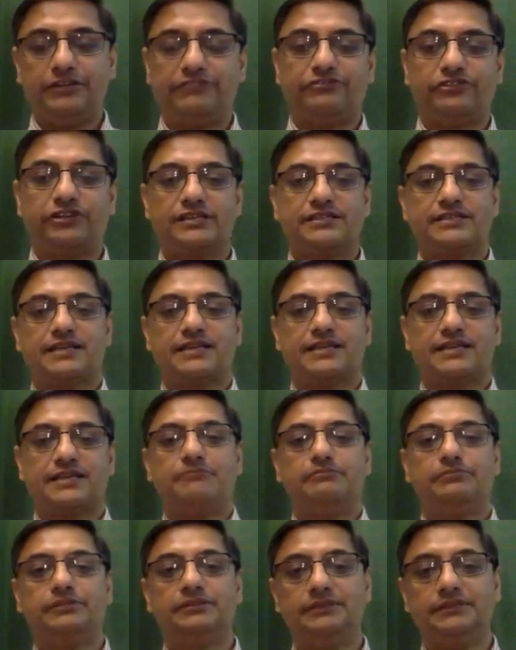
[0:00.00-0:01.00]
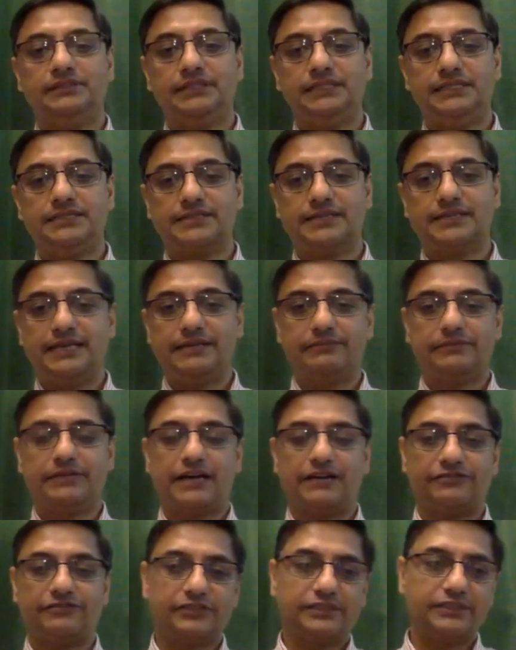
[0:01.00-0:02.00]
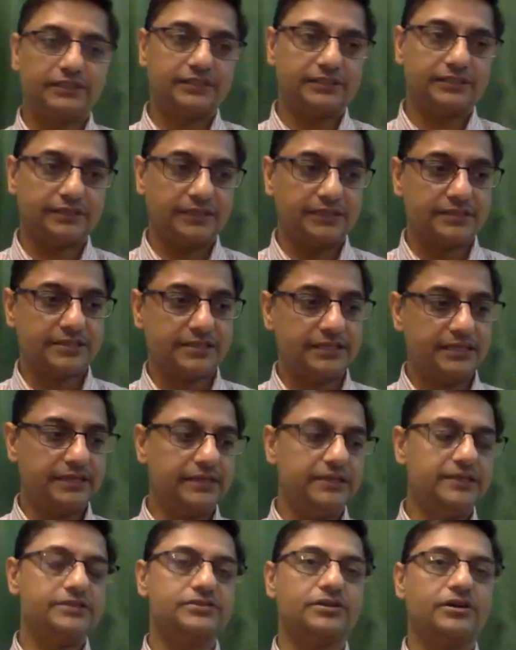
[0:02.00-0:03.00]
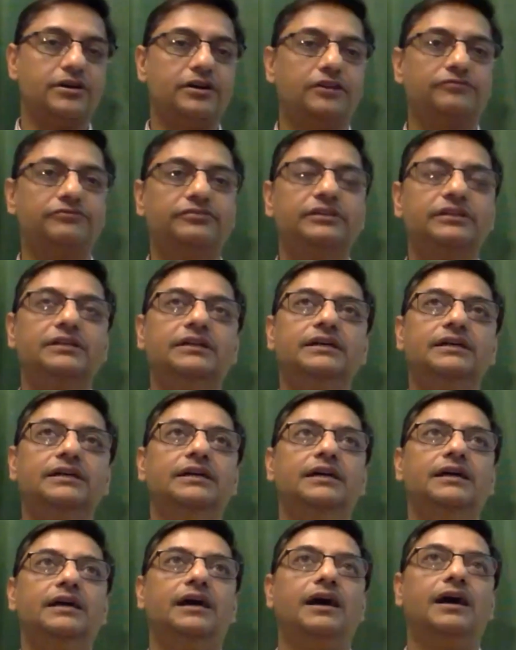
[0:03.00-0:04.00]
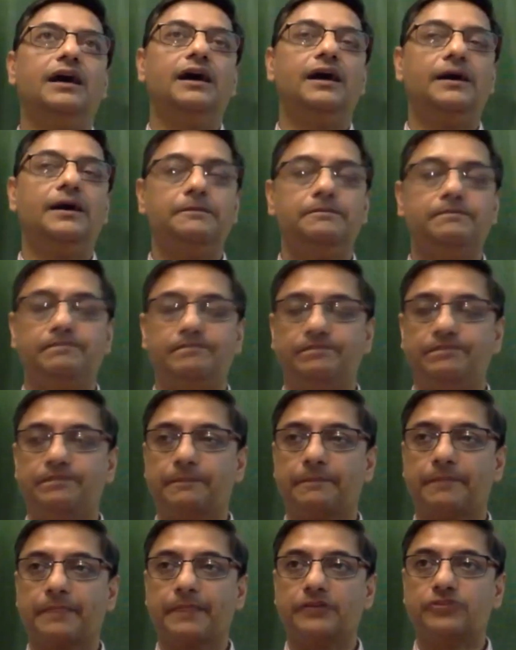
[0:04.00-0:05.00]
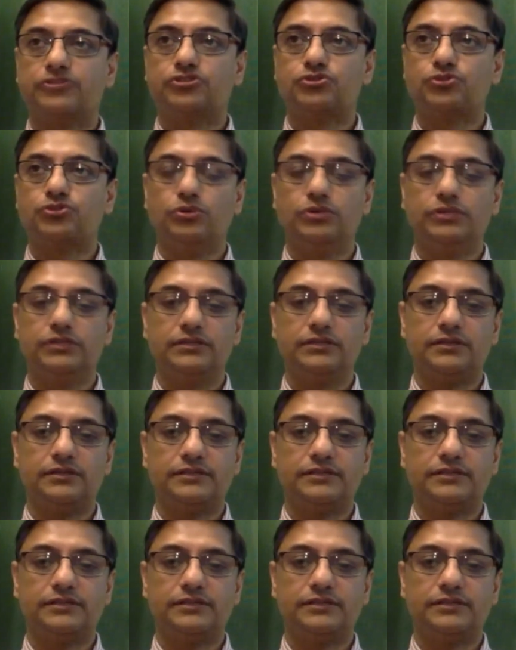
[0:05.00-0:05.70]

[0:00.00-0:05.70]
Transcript: for example, is named after a series of um, stone